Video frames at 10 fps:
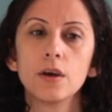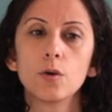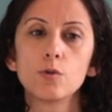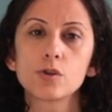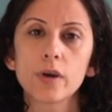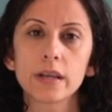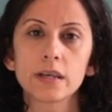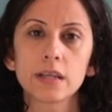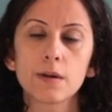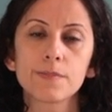we're trying to
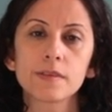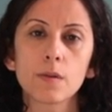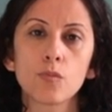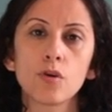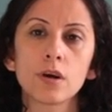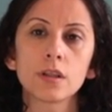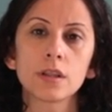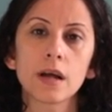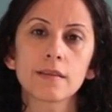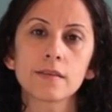adopt someone
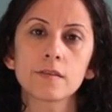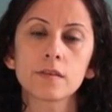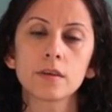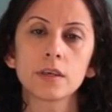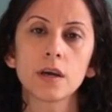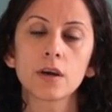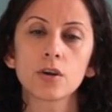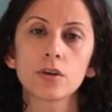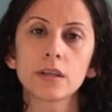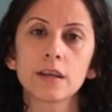that's
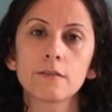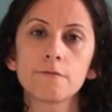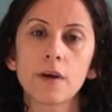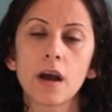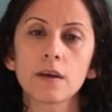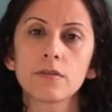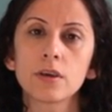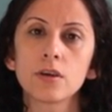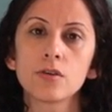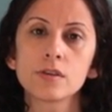younger than 5
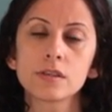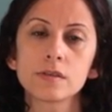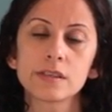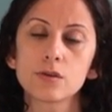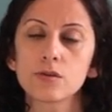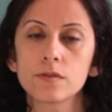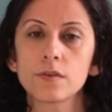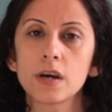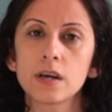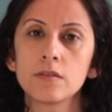years, 0 to
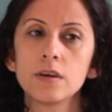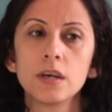5,